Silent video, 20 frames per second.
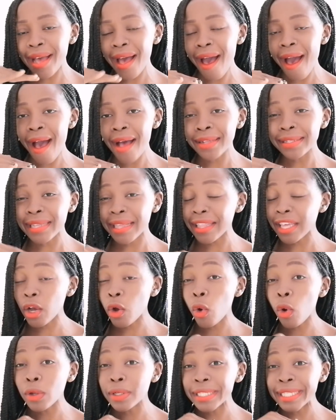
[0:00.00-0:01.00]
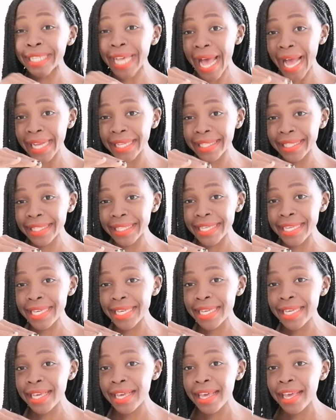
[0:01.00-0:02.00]
cars that they call
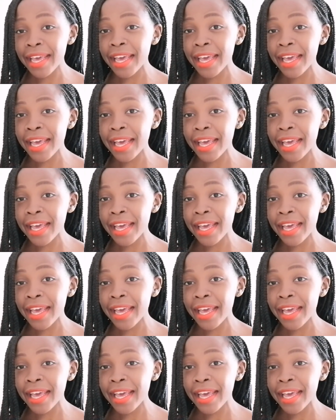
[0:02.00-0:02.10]
taxi.